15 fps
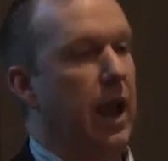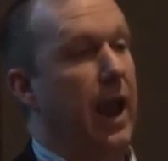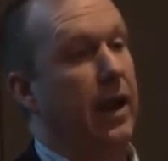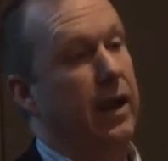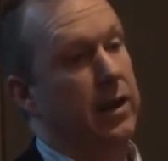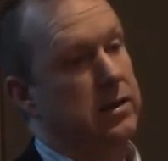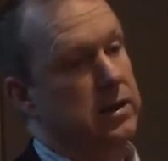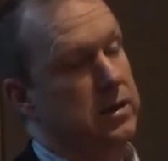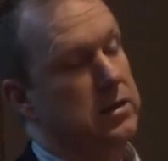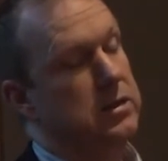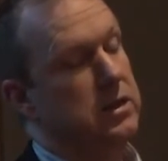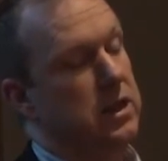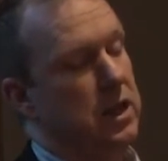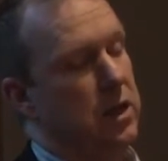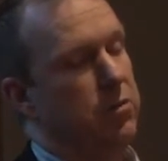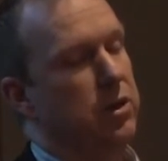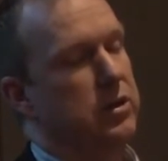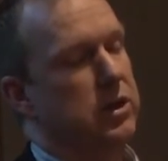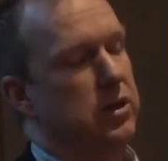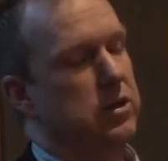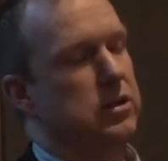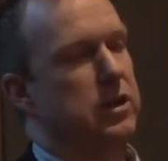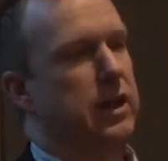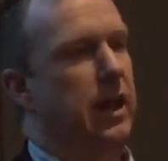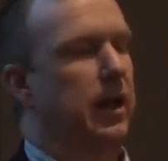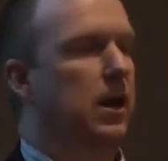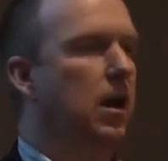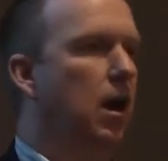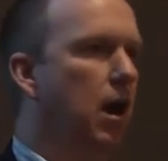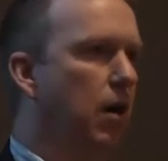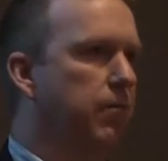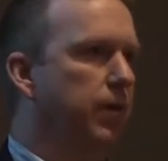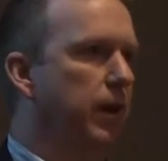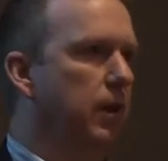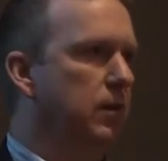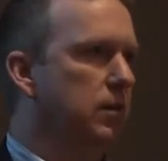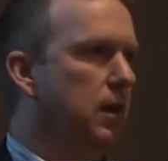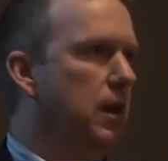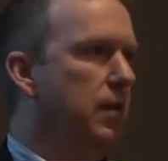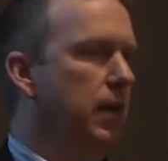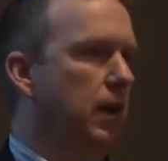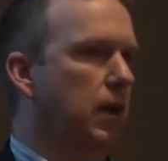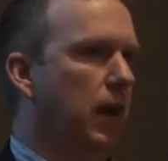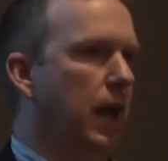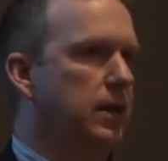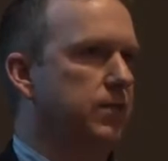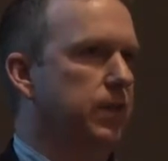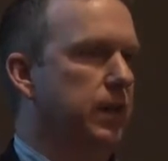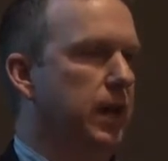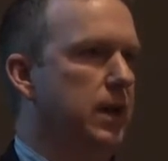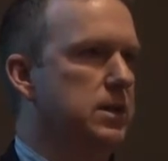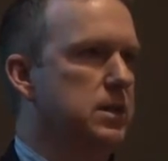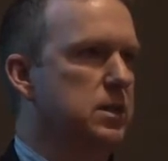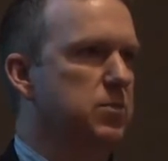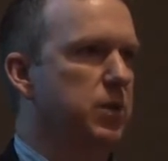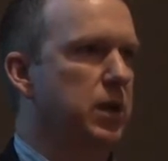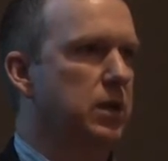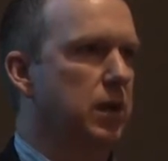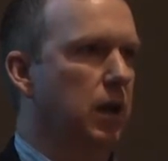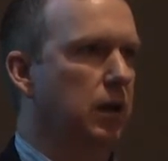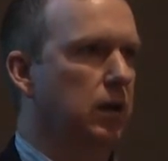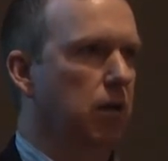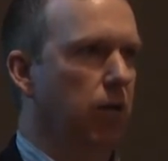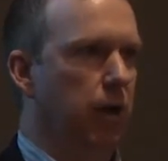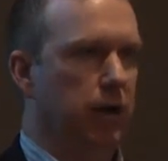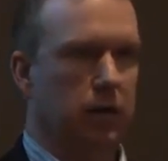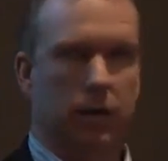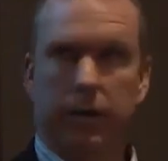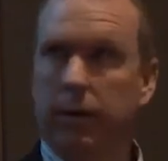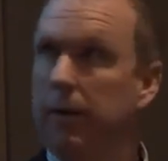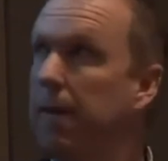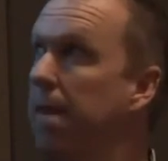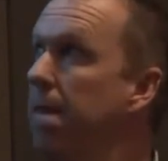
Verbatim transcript: and as his team continues to gain confidence that classification is being done correctly.